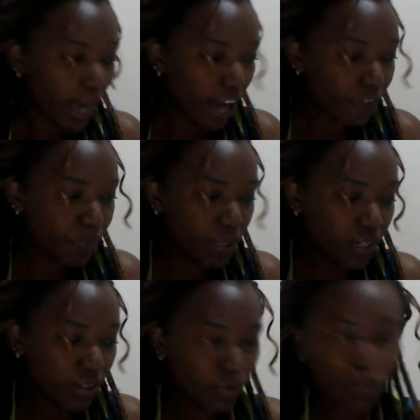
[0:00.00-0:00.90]
I've
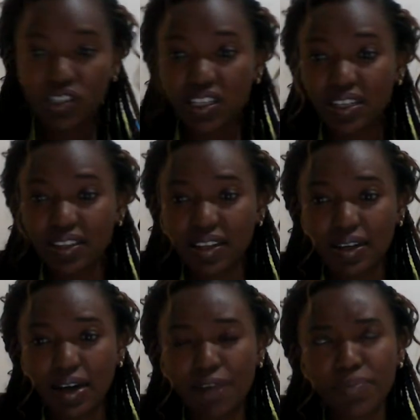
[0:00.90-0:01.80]
been
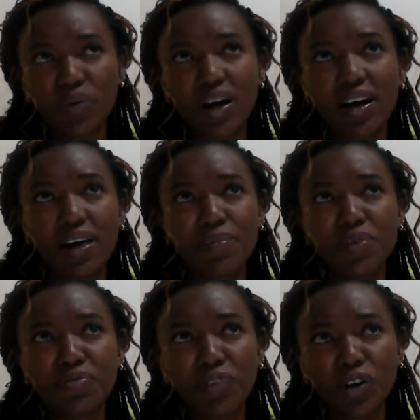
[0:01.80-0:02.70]

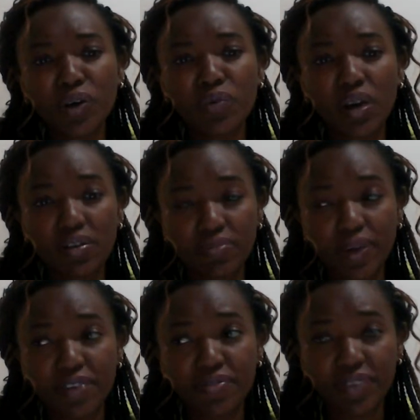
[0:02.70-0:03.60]
following one of
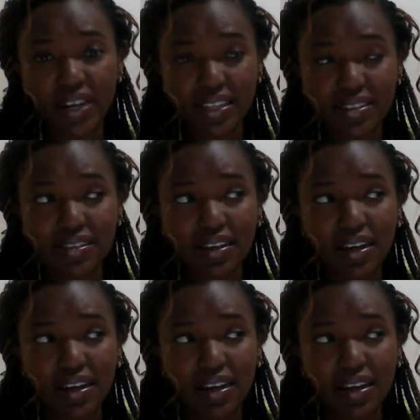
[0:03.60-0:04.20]
my friends,